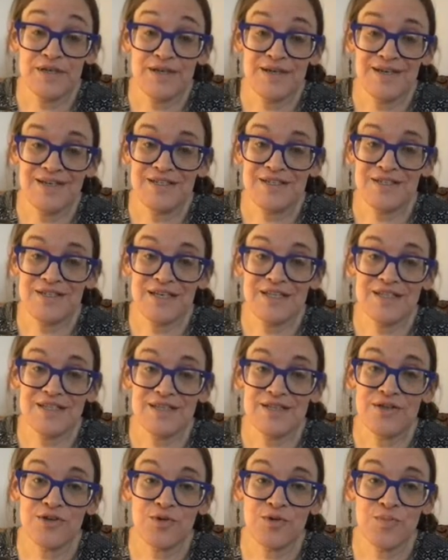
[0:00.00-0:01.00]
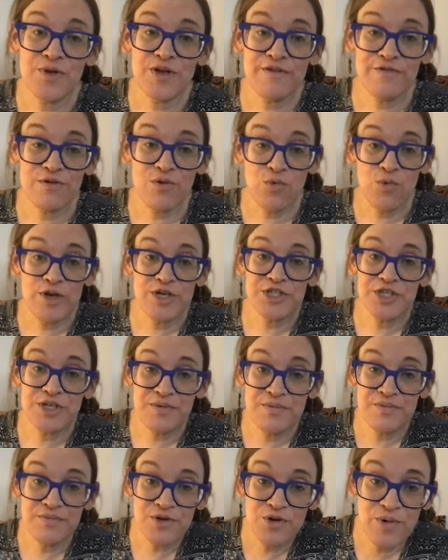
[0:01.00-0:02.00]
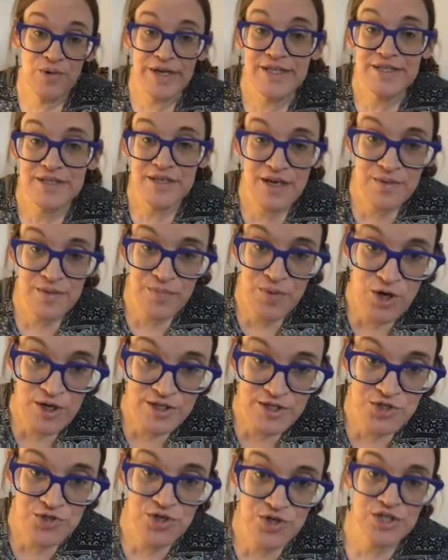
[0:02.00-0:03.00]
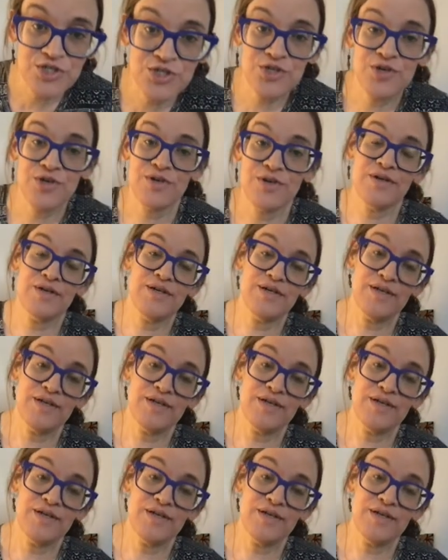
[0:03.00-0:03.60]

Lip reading: it's a little bit of a rigid queenside pawn structure.